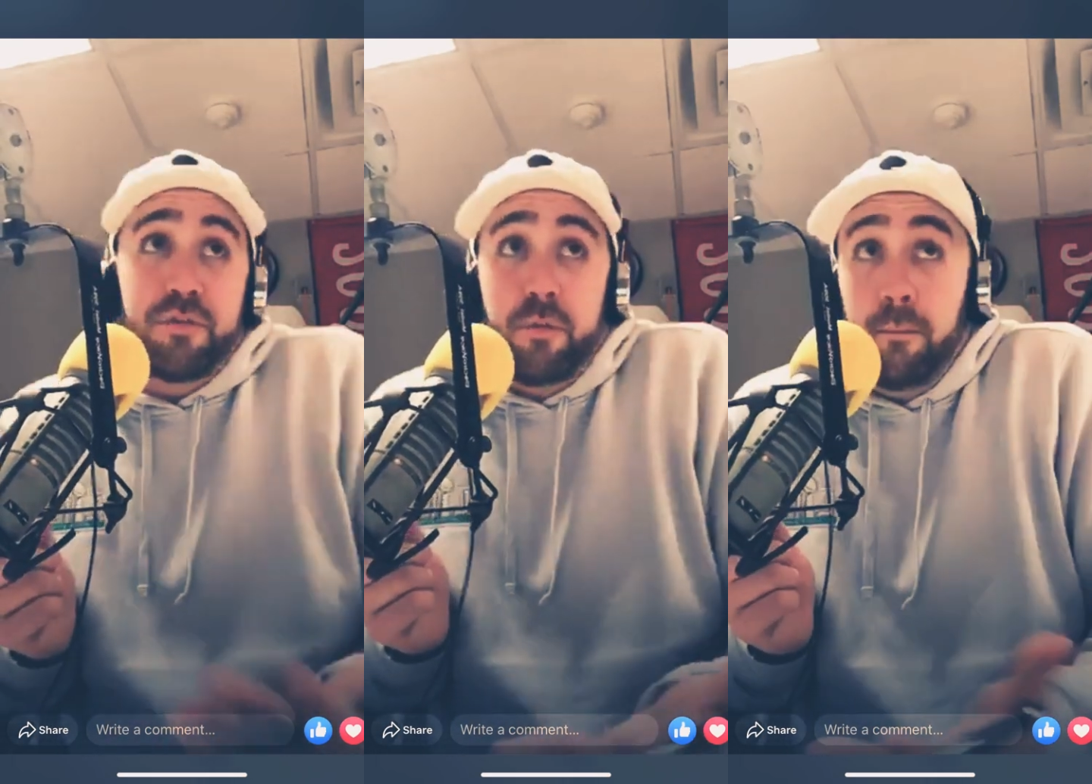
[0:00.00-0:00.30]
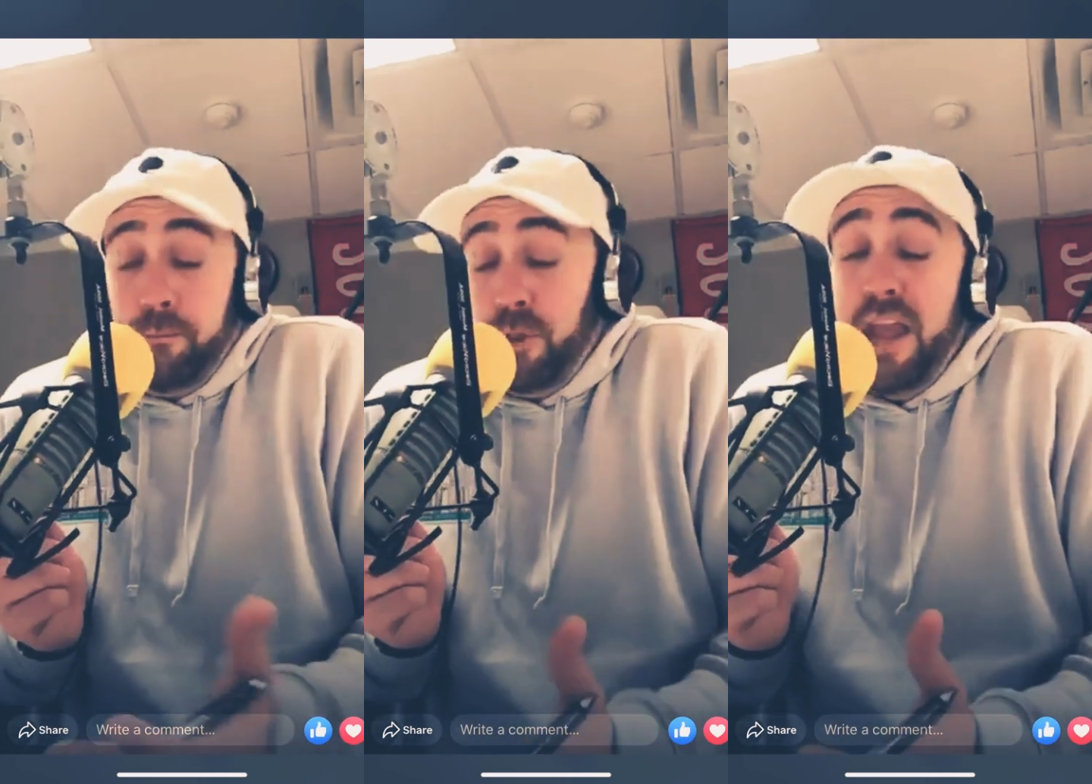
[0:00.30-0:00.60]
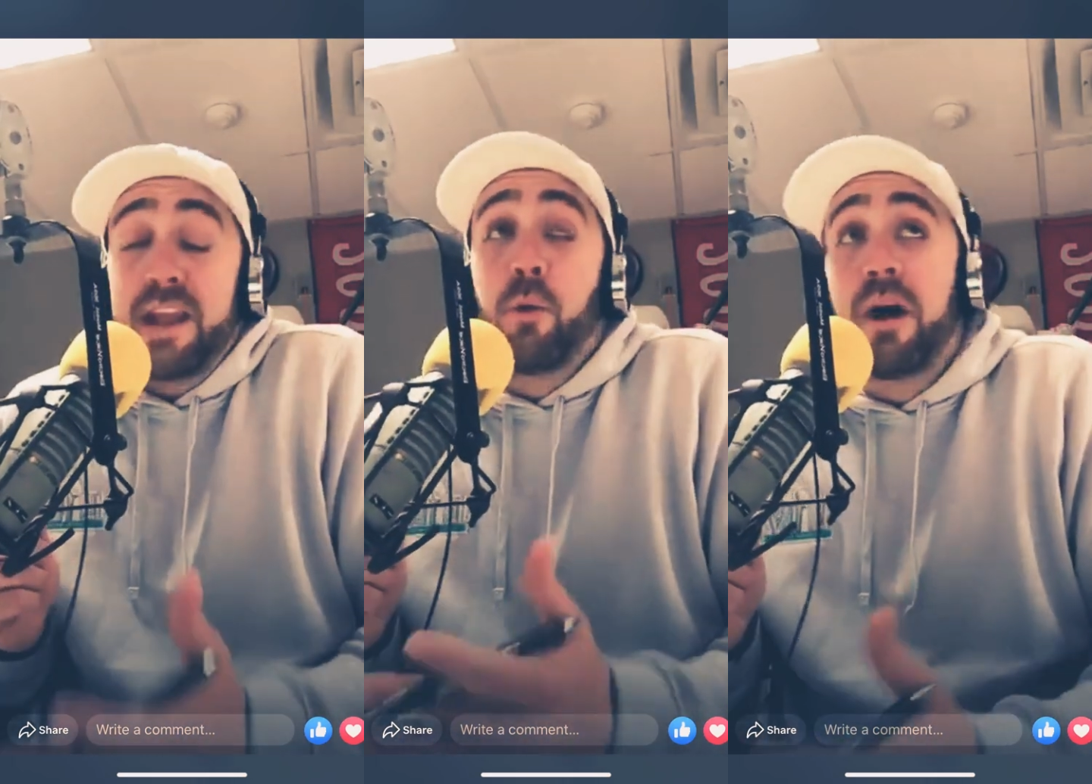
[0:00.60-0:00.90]

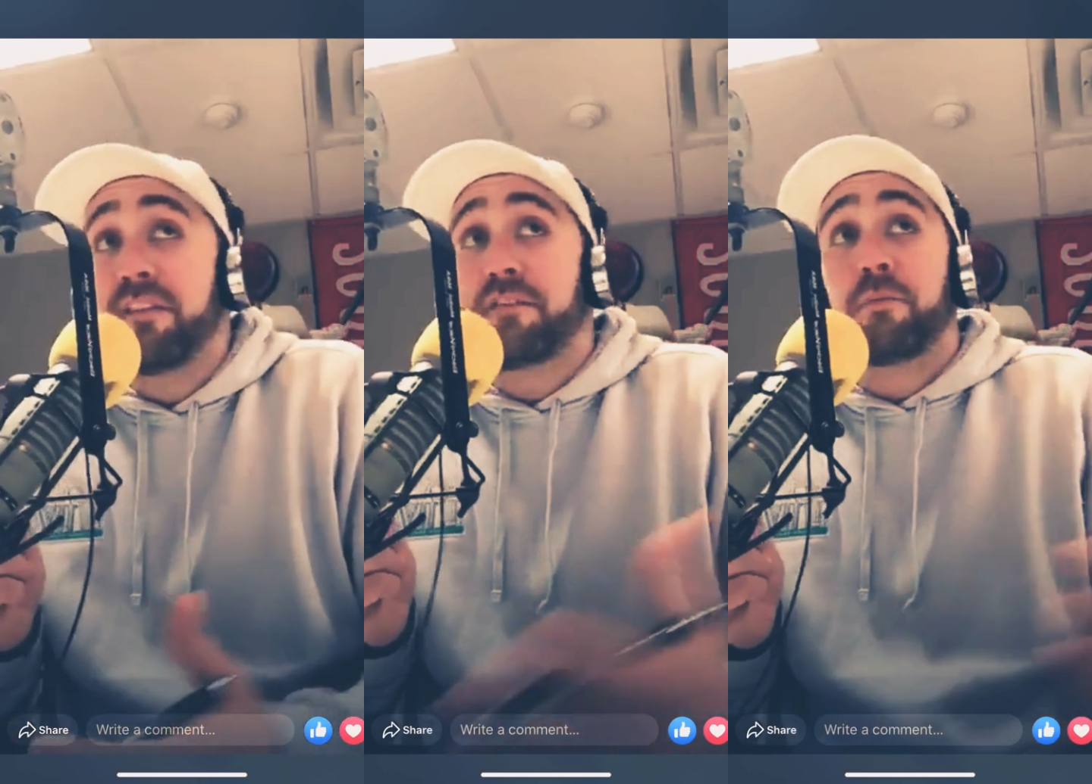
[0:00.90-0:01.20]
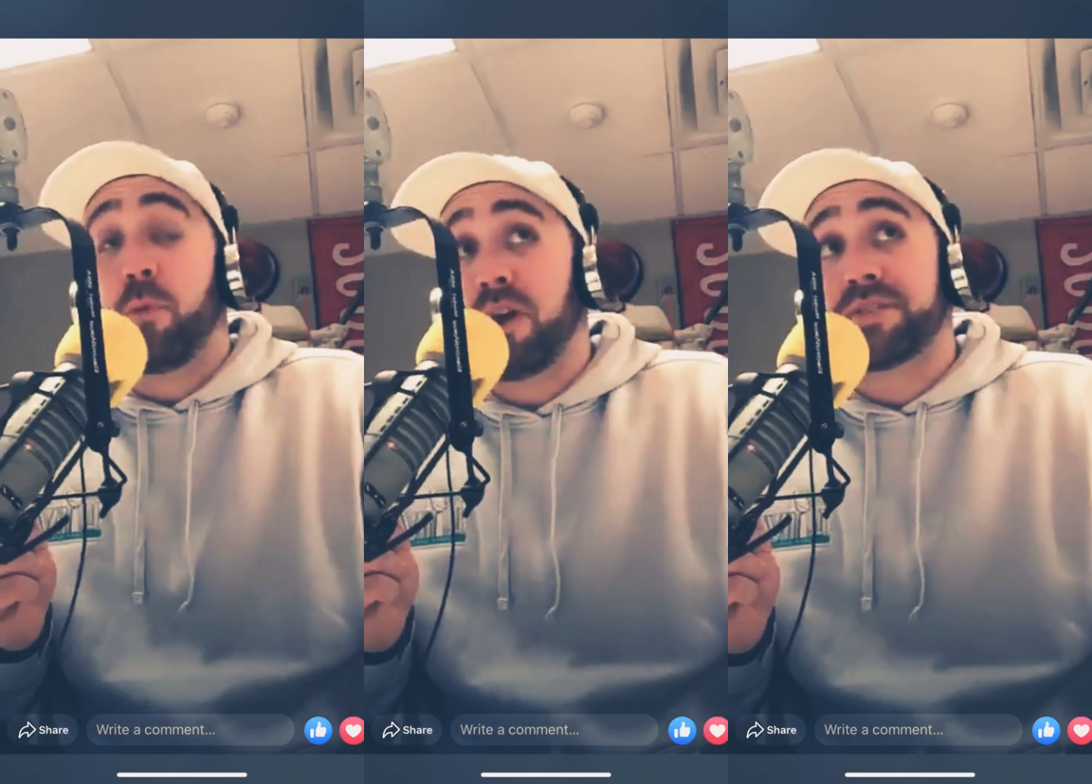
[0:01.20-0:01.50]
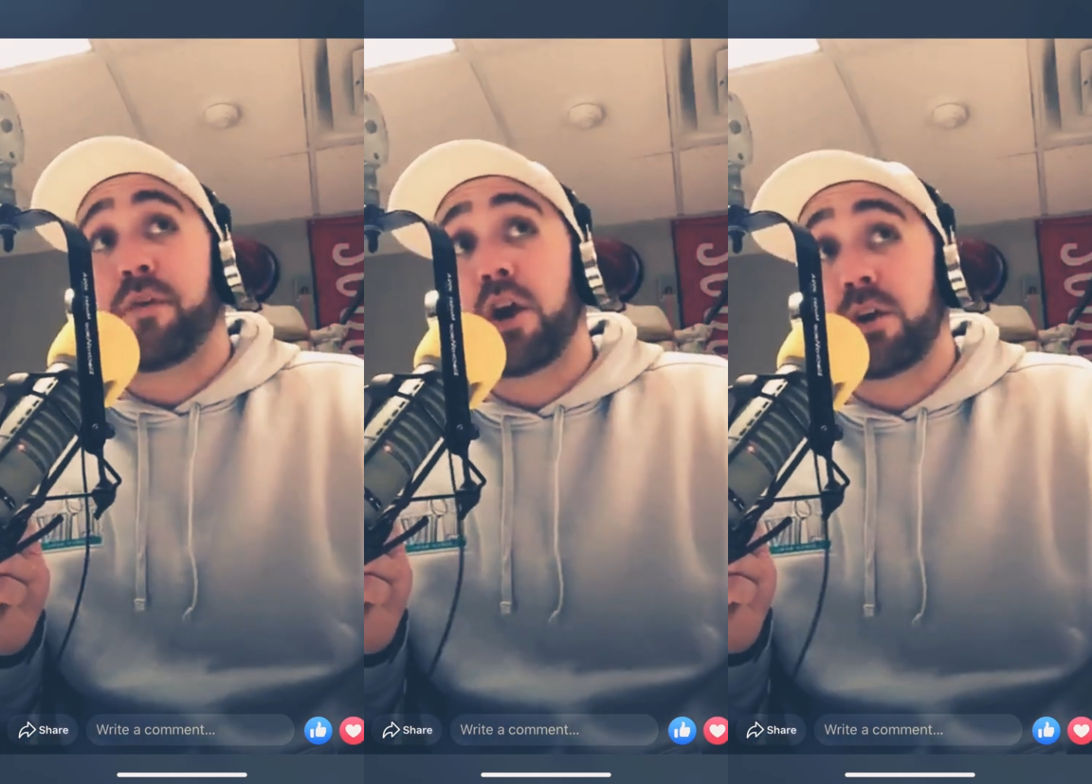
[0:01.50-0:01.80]
playing away from the Wells
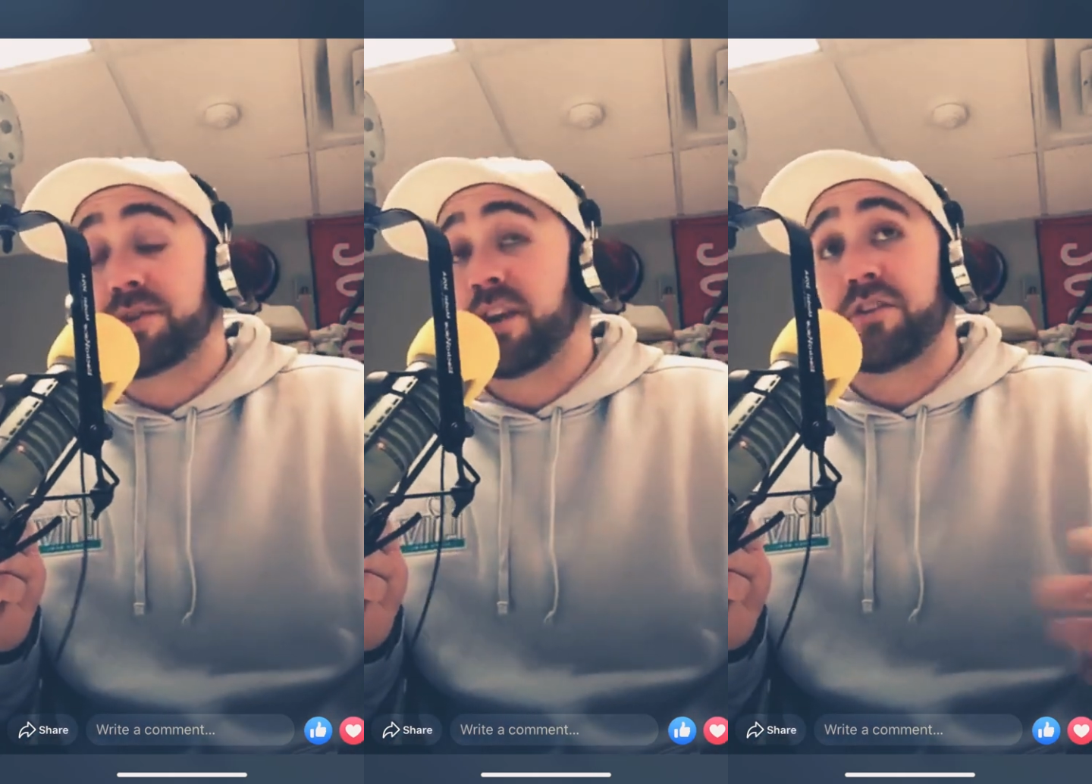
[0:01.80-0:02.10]
Fargo Center.